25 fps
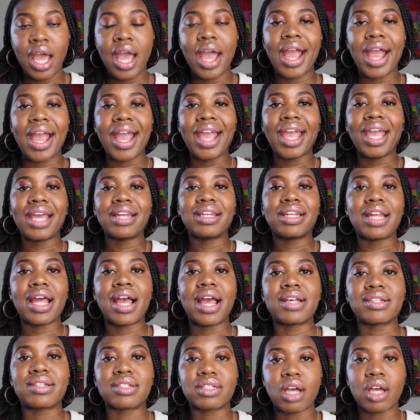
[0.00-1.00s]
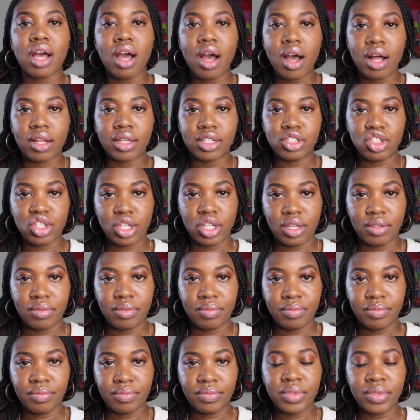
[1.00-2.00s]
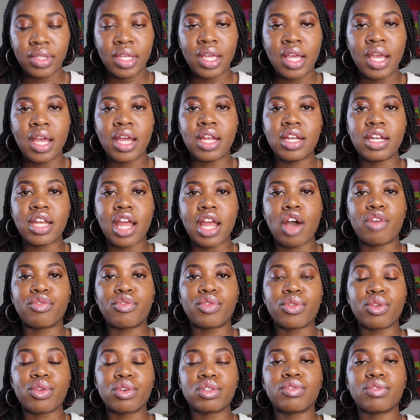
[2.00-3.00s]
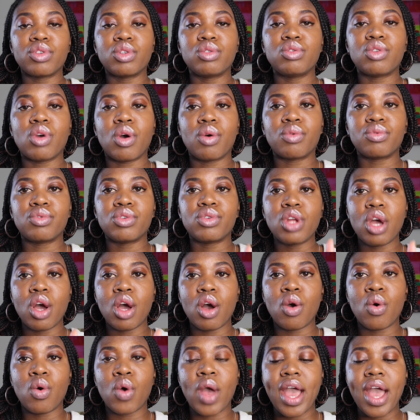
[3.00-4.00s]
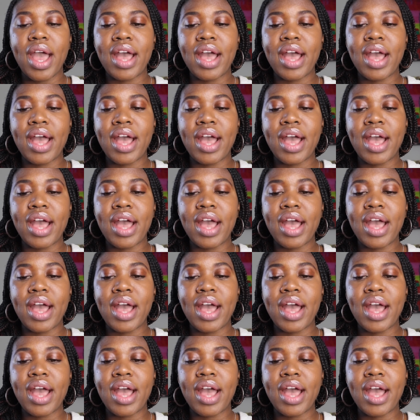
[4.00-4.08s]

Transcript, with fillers: and it has collagen now for those of you don't know